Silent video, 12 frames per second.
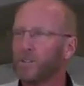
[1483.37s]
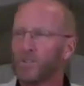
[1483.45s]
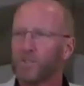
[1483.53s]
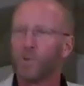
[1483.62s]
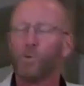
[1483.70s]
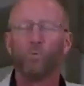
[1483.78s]

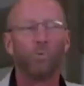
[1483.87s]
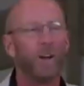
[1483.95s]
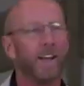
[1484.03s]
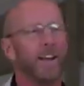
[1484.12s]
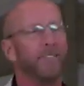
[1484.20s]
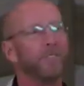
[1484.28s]
So,
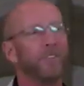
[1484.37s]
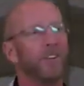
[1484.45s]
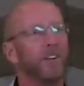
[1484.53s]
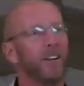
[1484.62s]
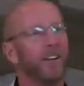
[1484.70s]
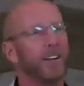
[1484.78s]

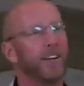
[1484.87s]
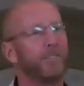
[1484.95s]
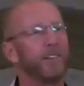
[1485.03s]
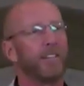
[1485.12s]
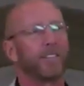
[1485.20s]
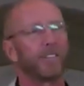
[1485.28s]
whatever
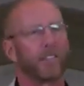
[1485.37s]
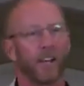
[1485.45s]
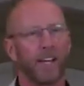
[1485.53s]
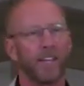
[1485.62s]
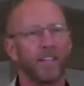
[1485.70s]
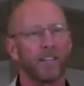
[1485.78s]
heaven is
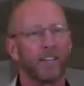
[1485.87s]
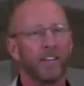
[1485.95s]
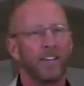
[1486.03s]
like,